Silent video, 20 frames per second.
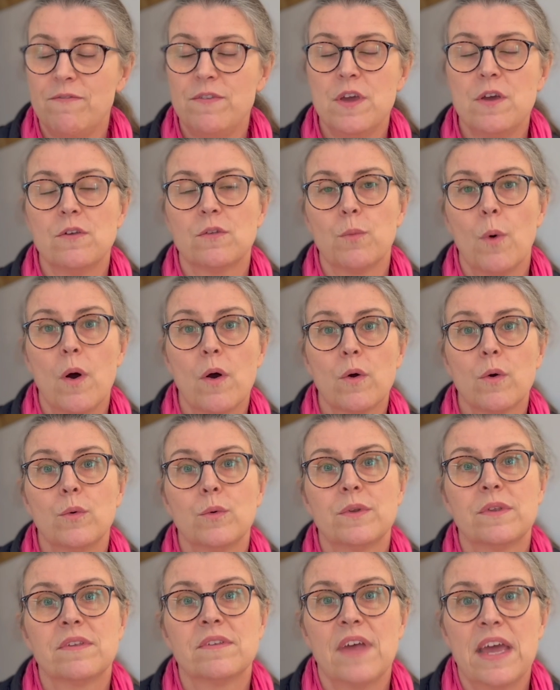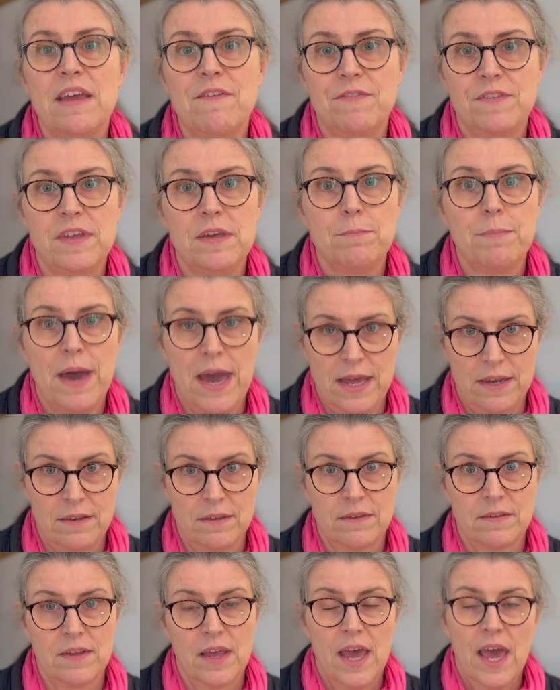used what are called safety
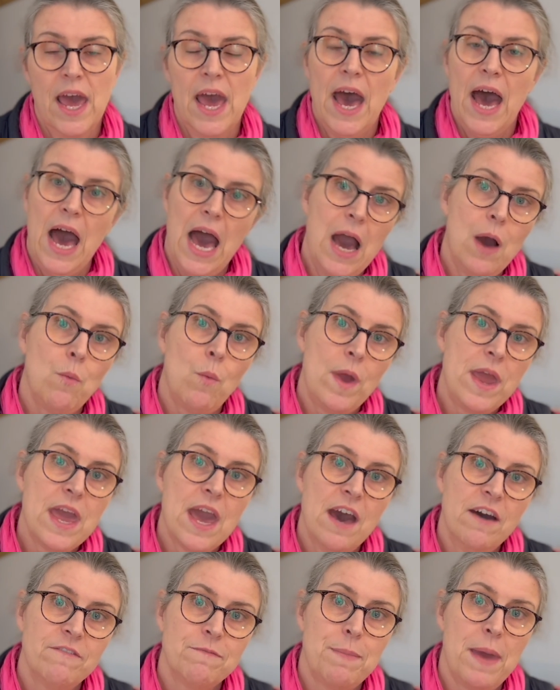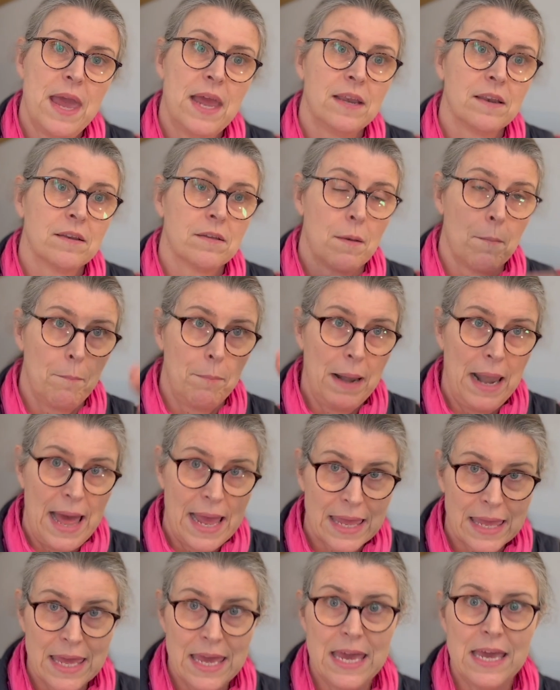pins, and we have pinned
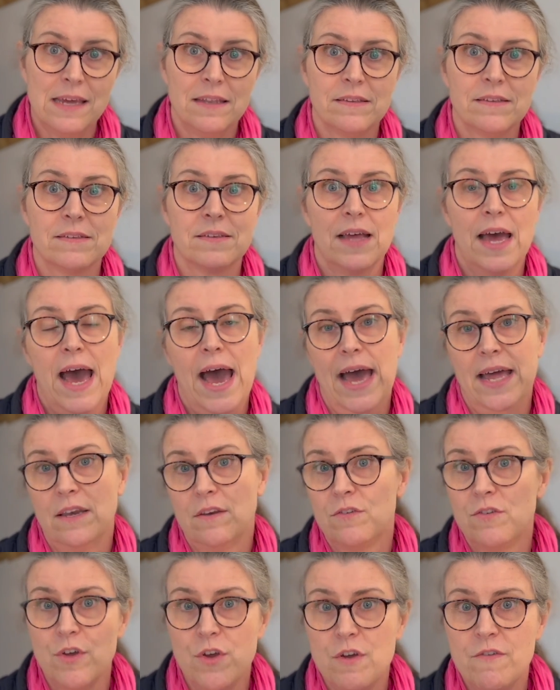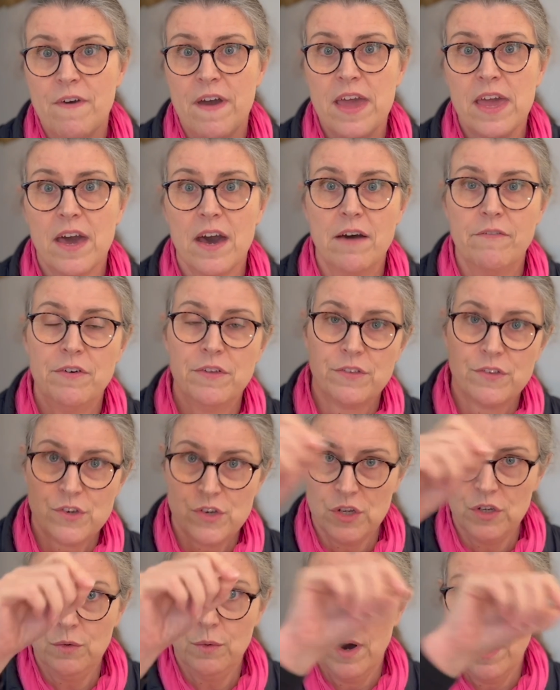blankets and duvet covers
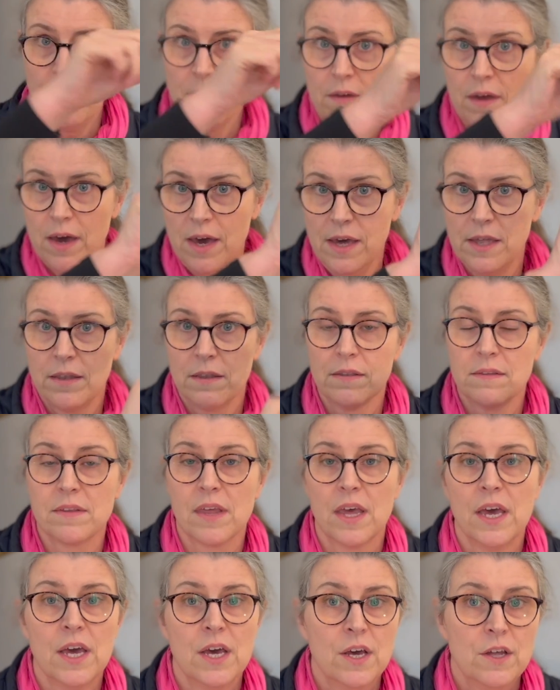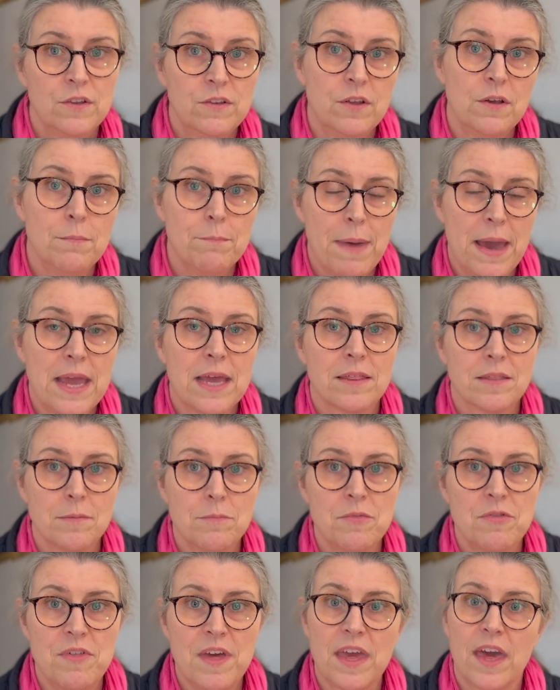to our curtains to make
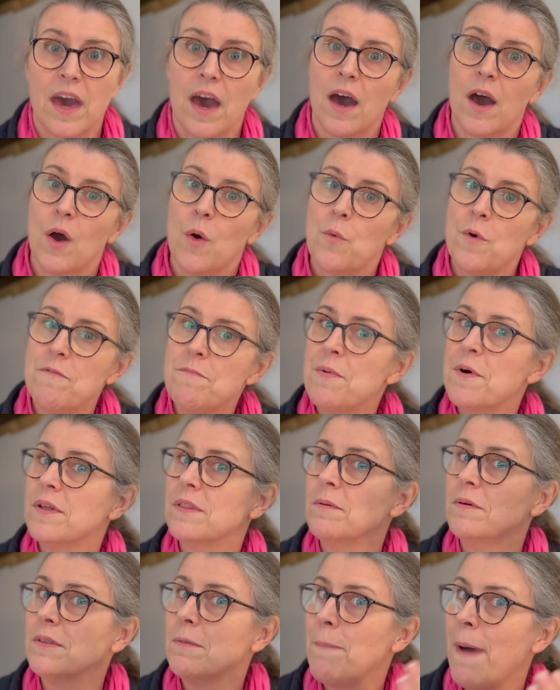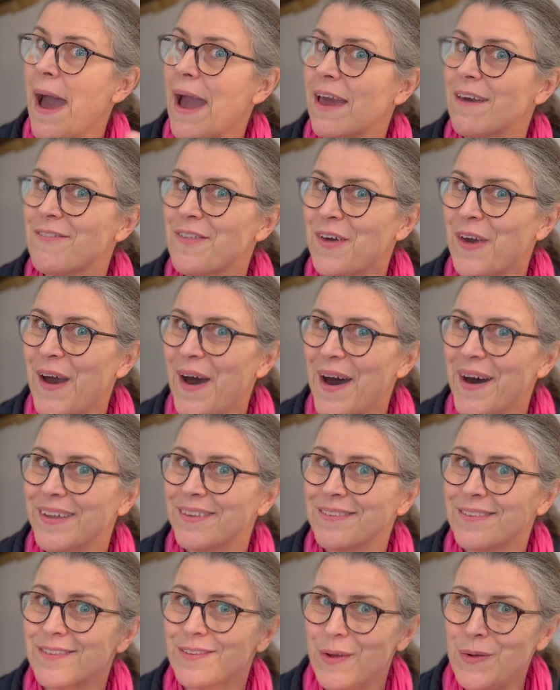them thicker. We put them on the back of the
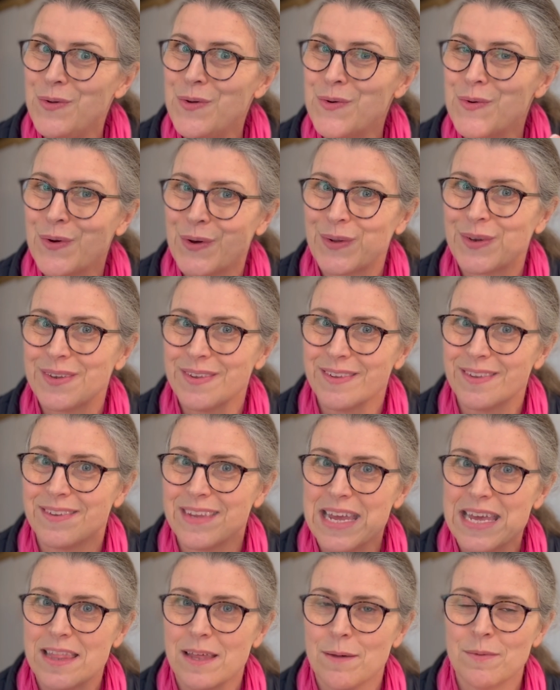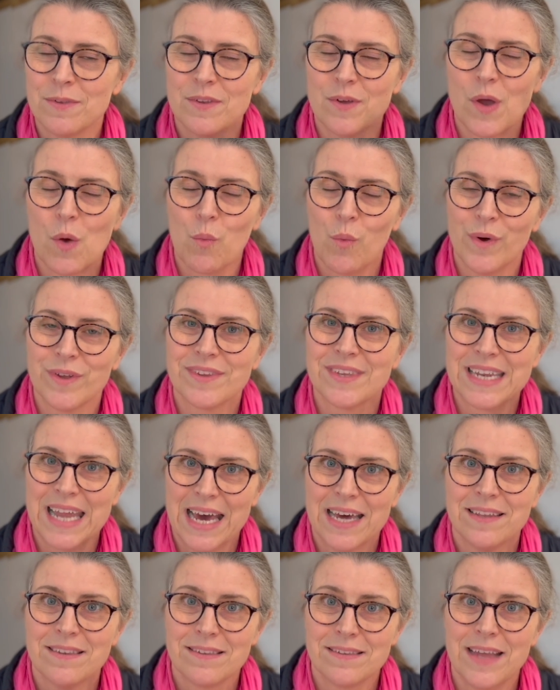curtains so you couldn't see them, so it wasn't
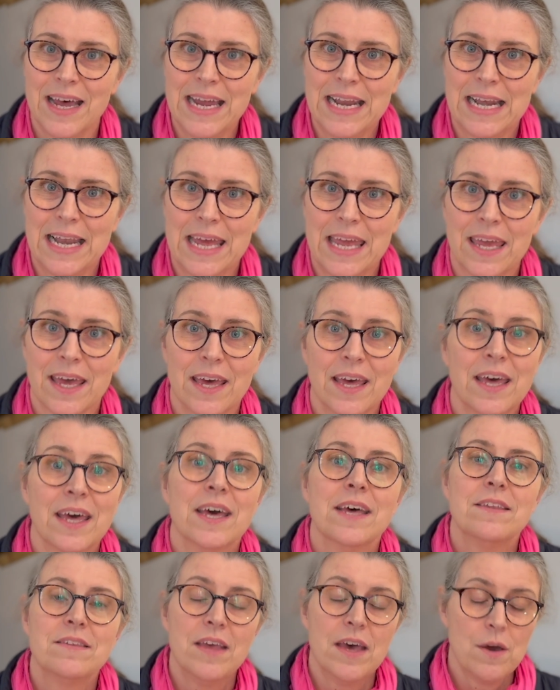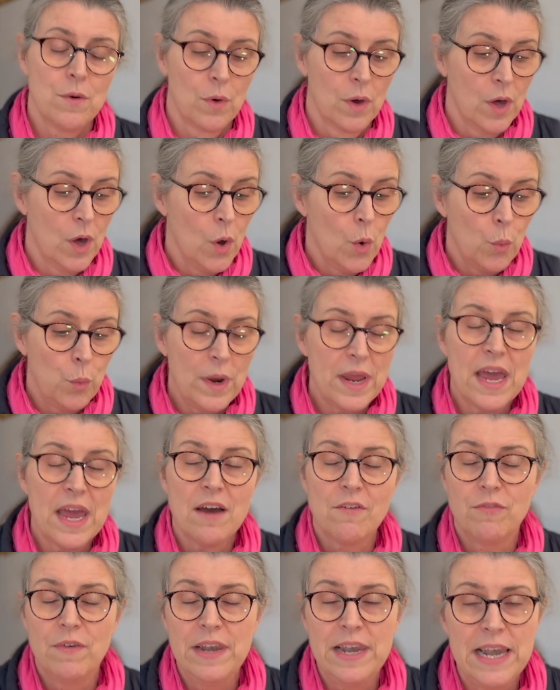unsightly. So we
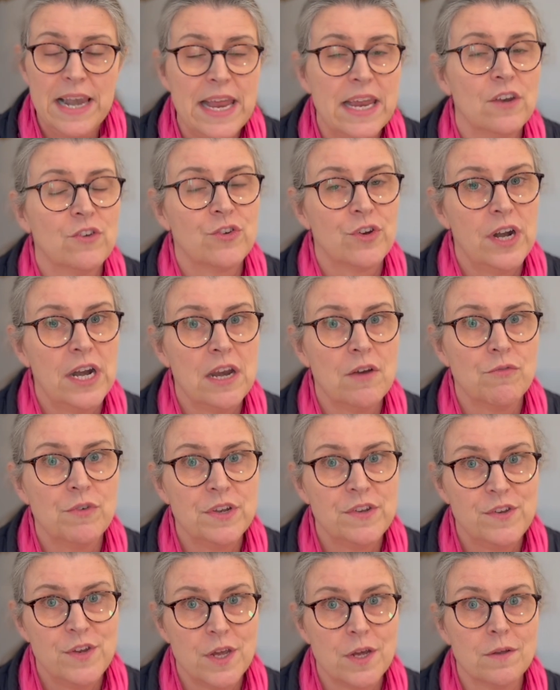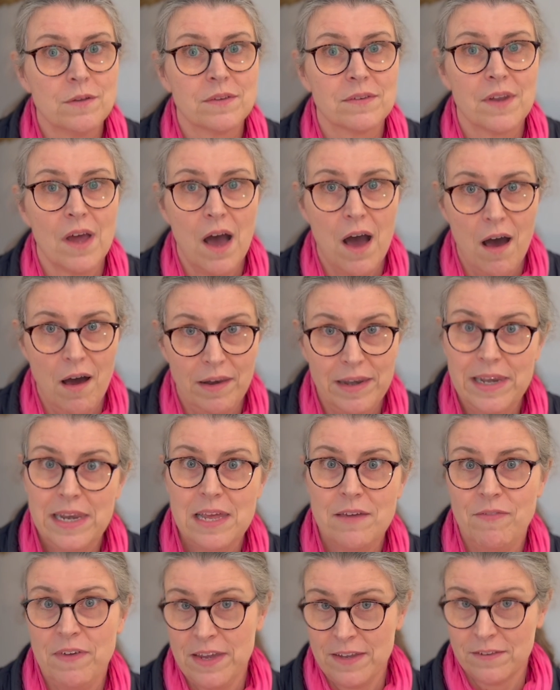have literally reduced our
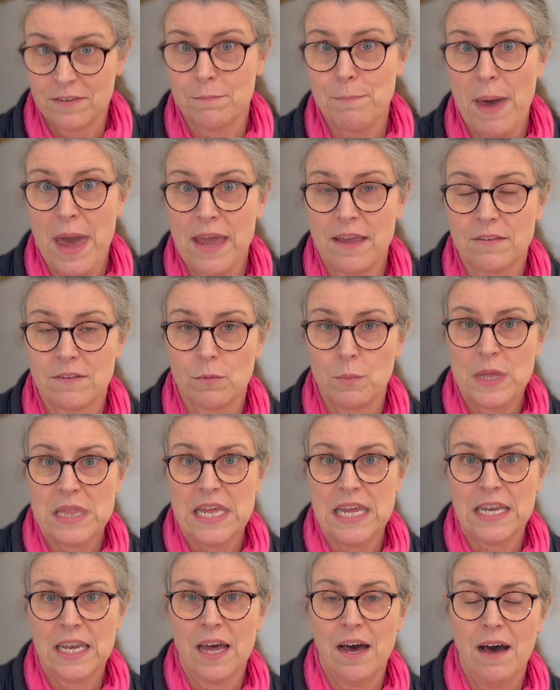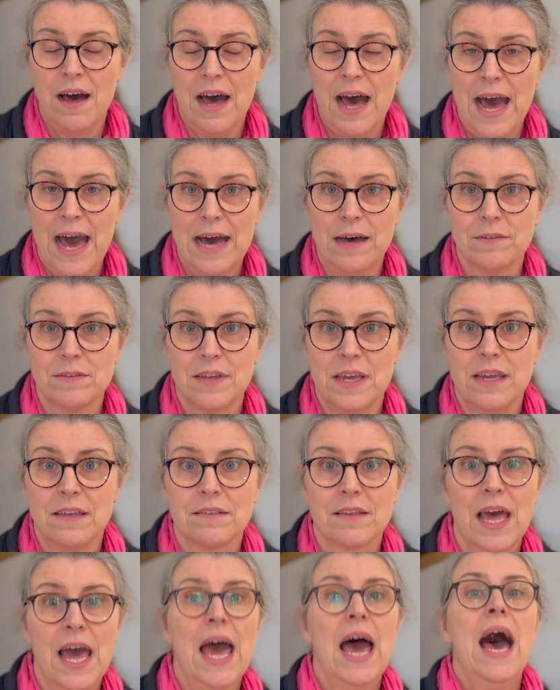living space within our houses,
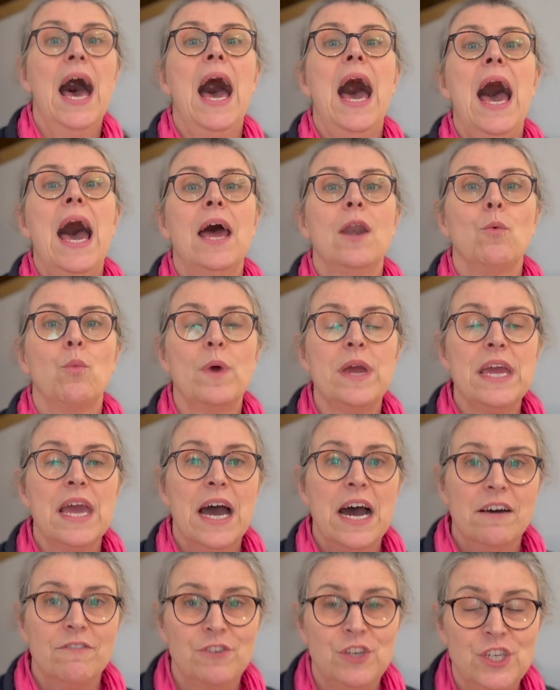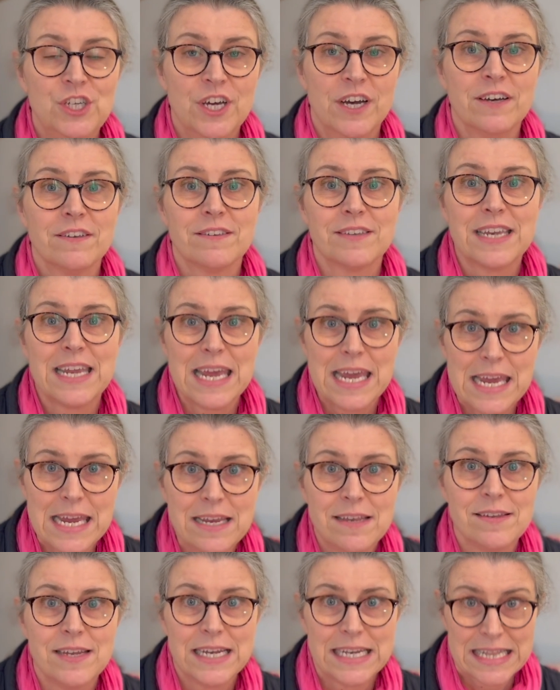and we have just
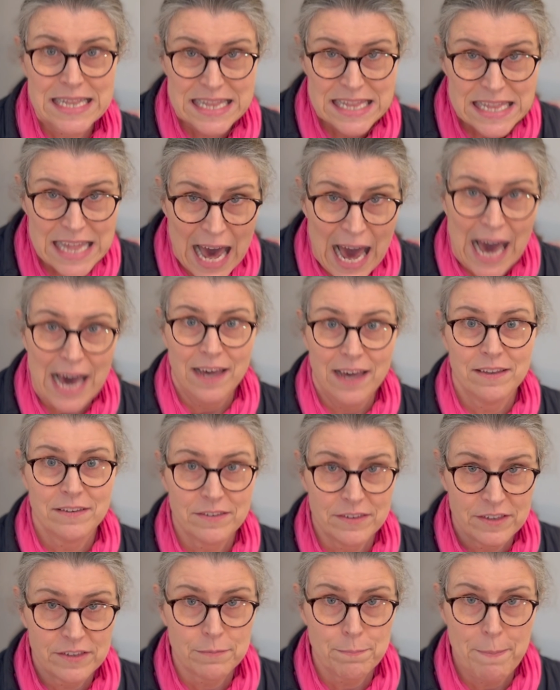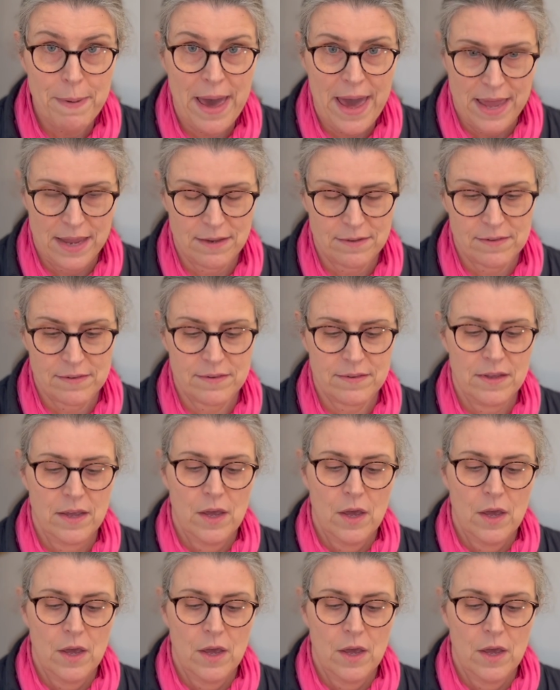heated that space.